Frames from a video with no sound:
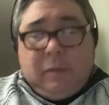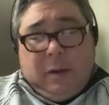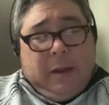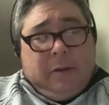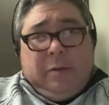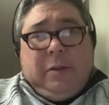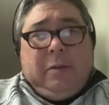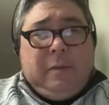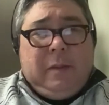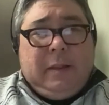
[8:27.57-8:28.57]
I agree with
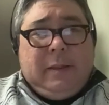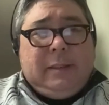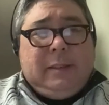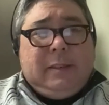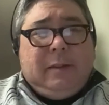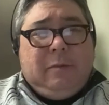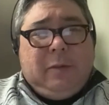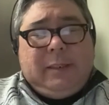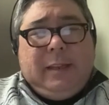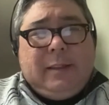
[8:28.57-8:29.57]
you. This is, and
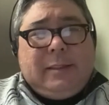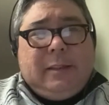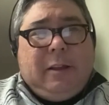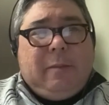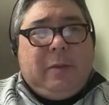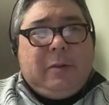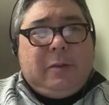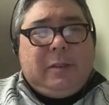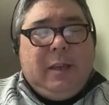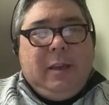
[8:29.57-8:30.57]
we say this a lot, but
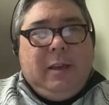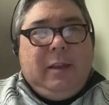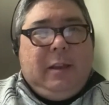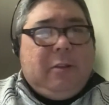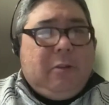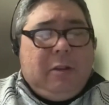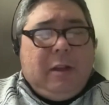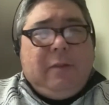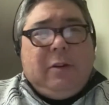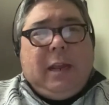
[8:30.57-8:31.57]
there's either you
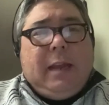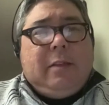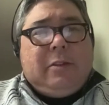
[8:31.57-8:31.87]
love it or you hate it.